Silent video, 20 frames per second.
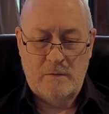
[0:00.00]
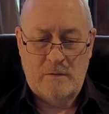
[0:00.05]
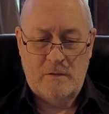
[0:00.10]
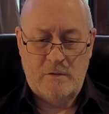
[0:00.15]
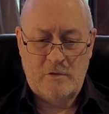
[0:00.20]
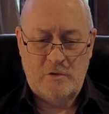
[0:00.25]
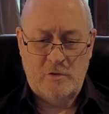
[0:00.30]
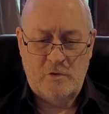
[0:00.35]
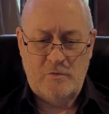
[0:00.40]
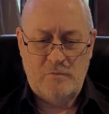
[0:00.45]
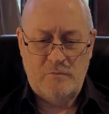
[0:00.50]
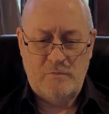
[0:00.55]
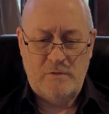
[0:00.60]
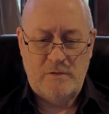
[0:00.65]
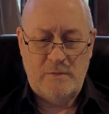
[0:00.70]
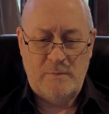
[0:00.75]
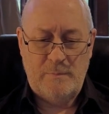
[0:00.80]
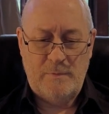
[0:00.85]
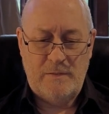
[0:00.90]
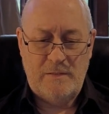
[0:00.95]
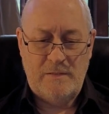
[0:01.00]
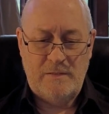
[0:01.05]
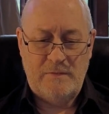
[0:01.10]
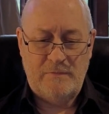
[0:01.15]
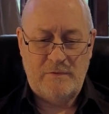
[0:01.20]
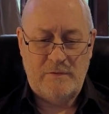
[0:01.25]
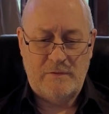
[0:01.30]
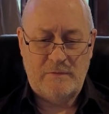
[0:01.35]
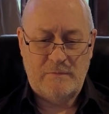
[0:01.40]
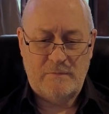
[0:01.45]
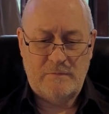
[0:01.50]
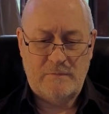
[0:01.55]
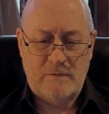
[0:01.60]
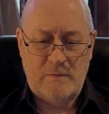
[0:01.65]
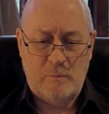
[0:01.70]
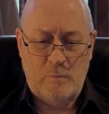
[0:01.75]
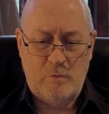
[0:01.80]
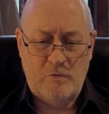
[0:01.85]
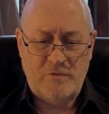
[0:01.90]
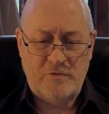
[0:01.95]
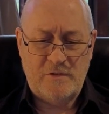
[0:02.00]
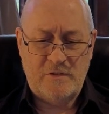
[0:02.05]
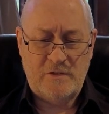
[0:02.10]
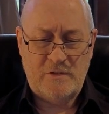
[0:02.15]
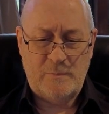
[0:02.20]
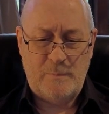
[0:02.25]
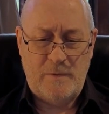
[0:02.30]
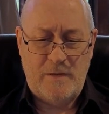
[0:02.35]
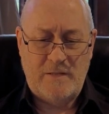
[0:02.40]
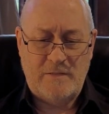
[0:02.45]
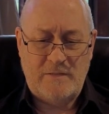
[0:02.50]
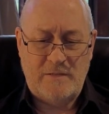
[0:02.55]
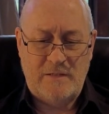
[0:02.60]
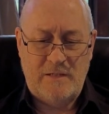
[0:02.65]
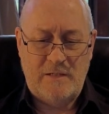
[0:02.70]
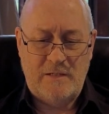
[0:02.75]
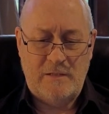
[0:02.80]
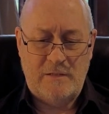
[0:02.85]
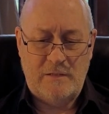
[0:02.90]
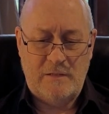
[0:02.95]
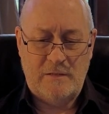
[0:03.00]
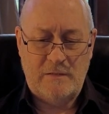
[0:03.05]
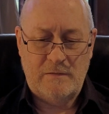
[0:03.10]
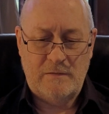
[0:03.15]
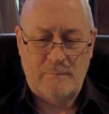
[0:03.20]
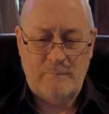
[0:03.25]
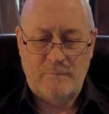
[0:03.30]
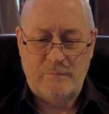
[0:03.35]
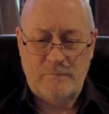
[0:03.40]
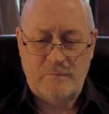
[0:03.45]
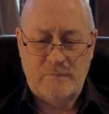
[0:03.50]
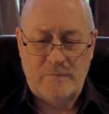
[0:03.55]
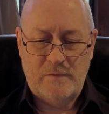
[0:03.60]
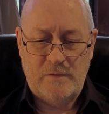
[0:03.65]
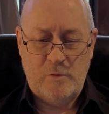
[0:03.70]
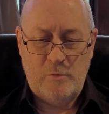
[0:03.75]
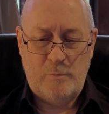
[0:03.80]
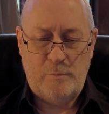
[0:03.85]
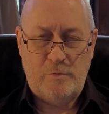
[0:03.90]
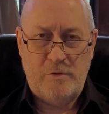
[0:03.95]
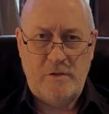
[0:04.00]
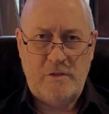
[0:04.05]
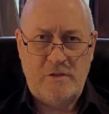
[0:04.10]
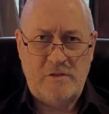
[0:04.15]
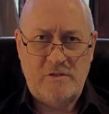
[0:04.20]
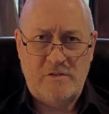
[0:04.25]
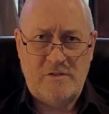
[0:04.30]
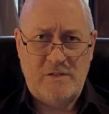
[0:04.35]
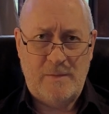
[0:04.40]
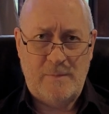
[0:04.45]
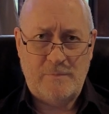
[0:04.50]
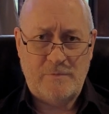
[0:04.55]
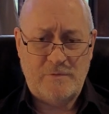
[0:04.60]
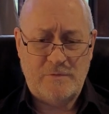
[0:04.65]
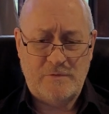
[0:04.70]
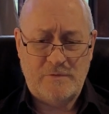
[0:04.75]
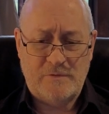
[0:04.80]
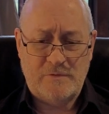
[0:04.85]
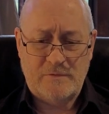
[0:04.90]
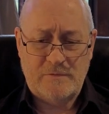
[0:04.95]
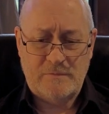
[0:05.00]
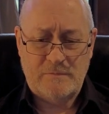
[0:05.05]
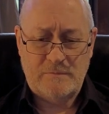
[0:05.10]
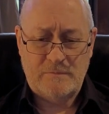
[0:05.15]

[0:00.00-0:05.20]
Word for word: I couldn't really believe it. I wasn't expecting anything, no preconceptions,